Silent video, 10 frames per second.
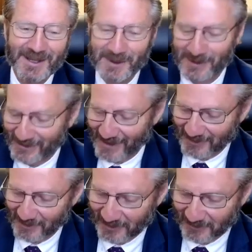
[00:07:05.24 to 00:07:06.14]
which I
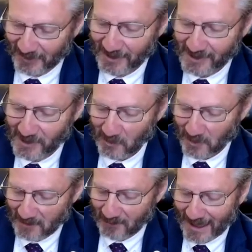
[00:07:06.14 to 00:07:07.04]
took as a
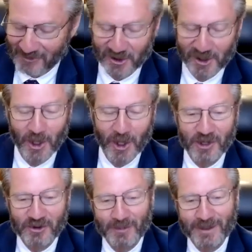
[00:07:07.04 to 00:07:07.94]
red badge of
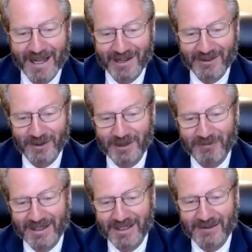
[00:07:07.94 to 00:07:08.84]
courage. But
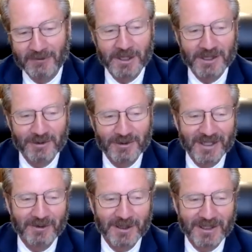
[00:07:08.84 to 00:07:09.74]
what do you
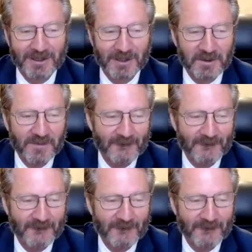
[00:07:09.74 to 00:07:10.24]
think we can do?